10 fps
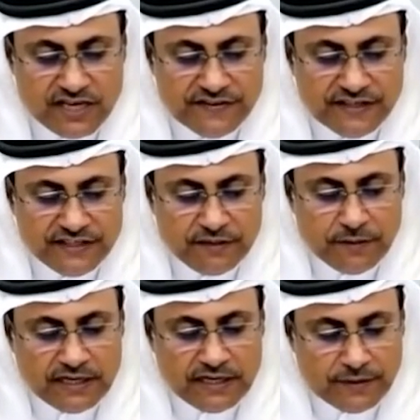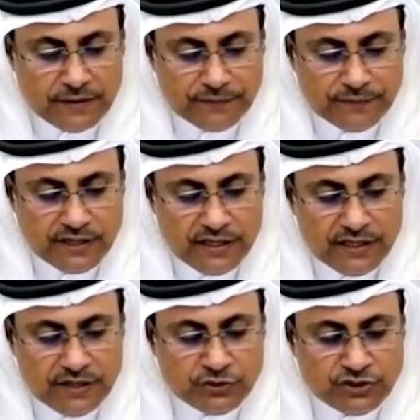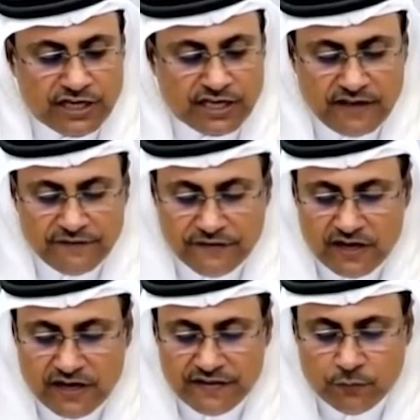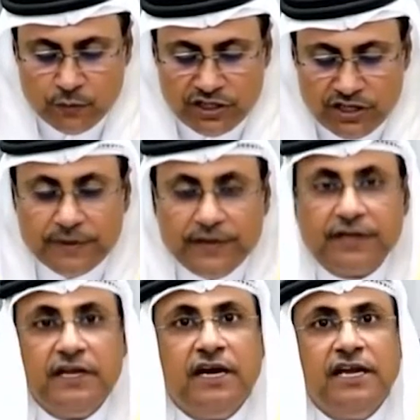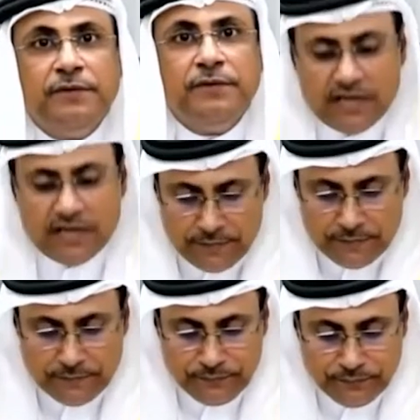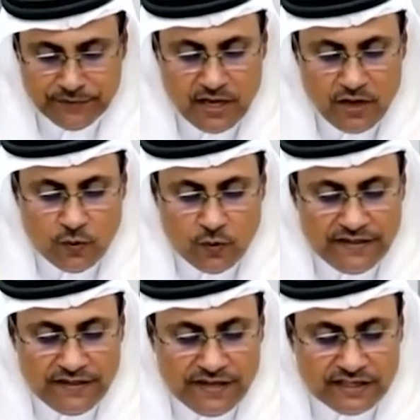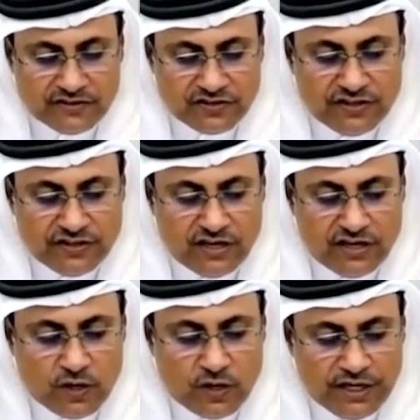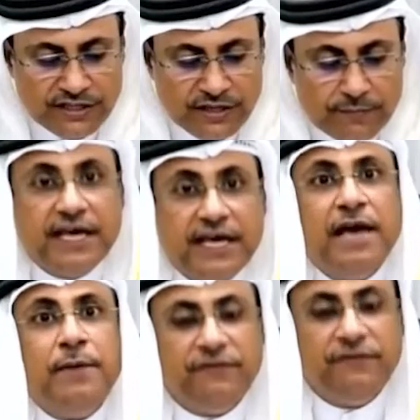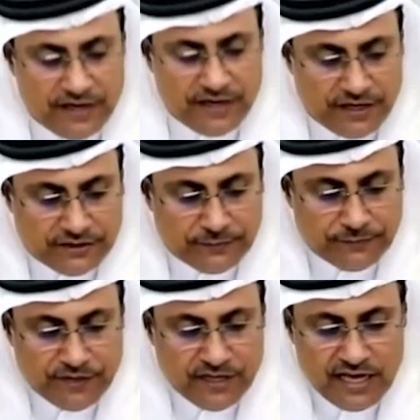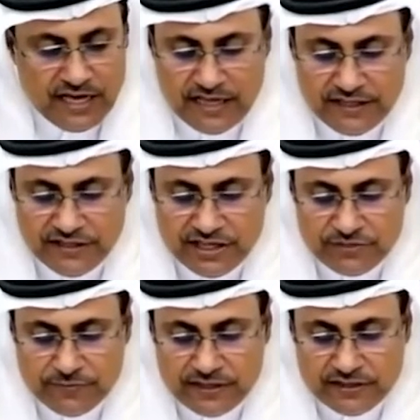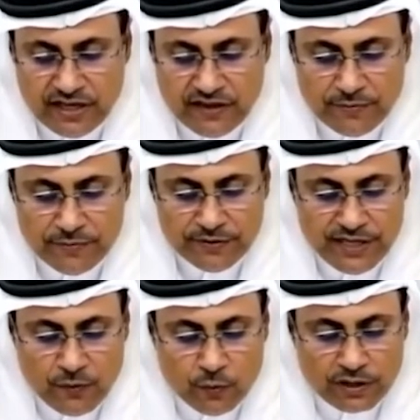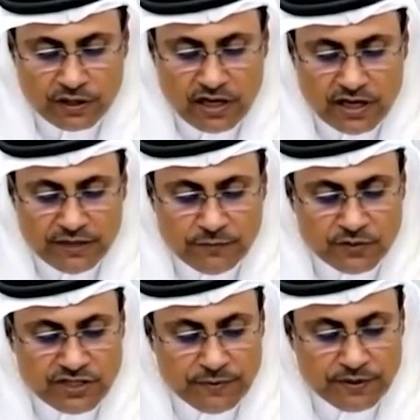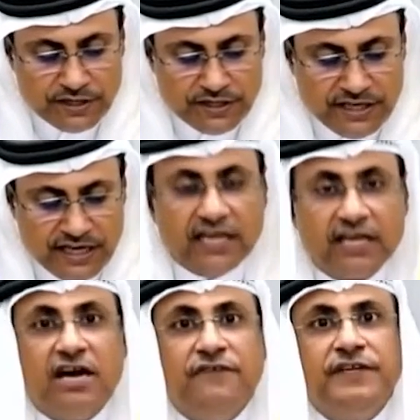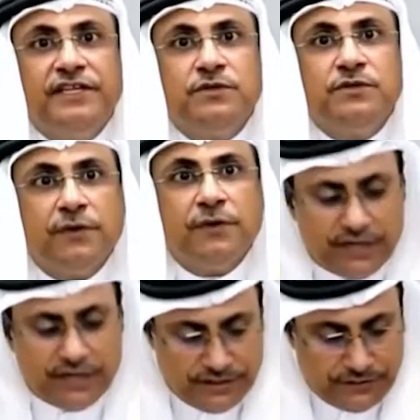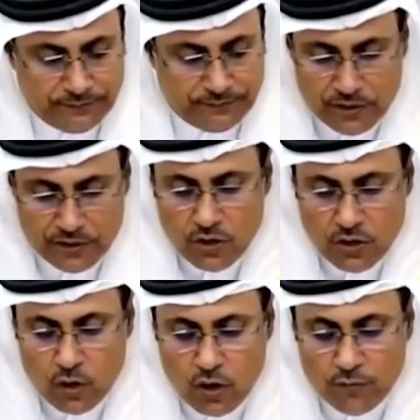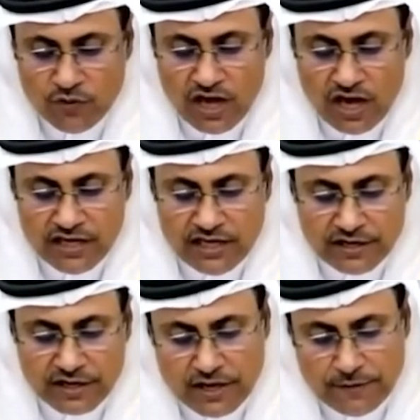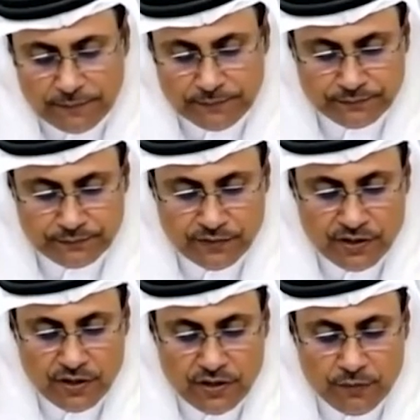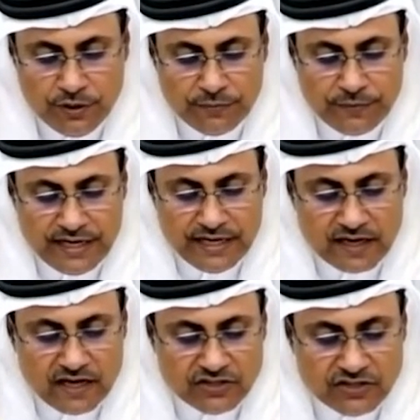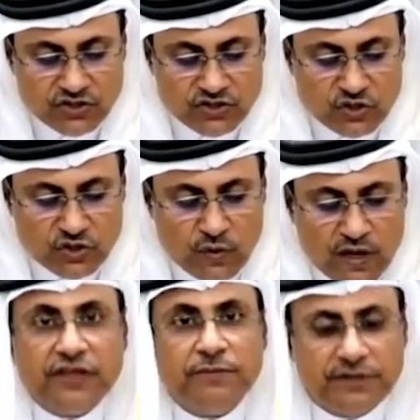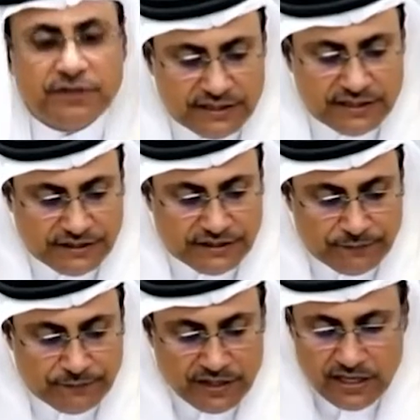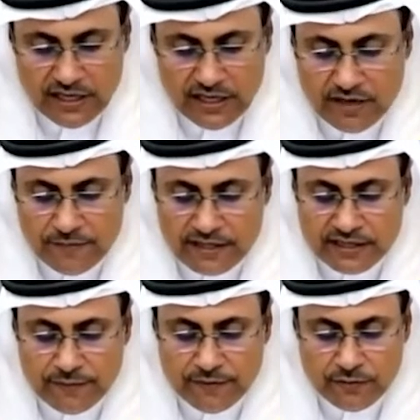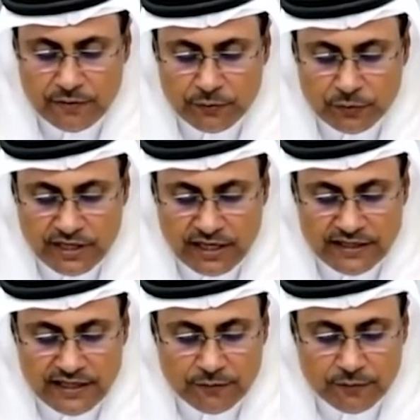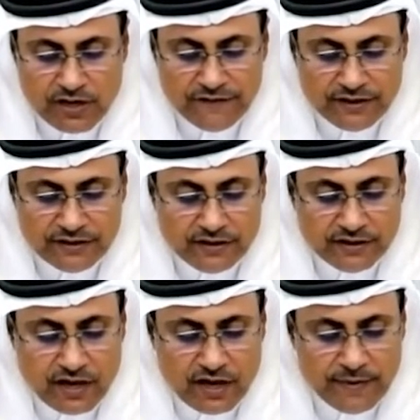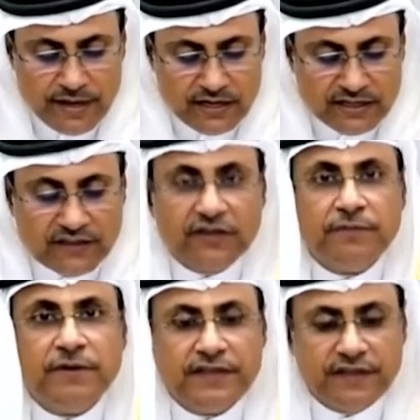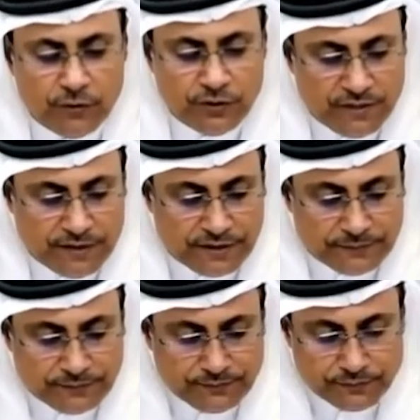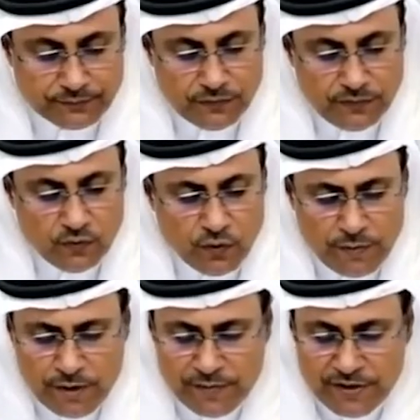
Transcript: I wish first to express my pleasure at participating in this important global congress, which addresses one of the most important groups that must receive sustained support and care at all levels, namely victims of terrorism. I would also like to convey my thanks and appreciation to the United Nations Office